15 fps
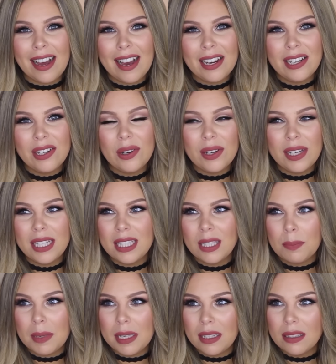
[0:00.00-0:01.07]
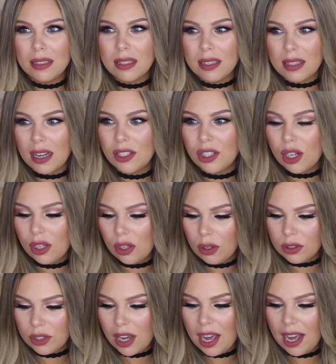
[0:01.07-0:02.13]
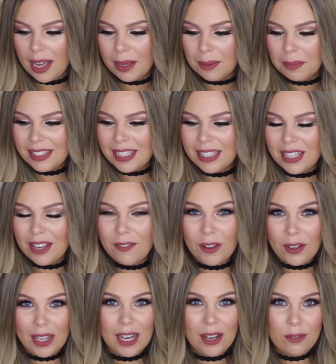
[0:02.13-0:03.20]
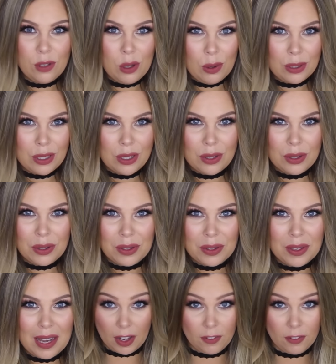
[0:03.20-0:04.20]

I know it's been such a long time since I felt like I've talked to you.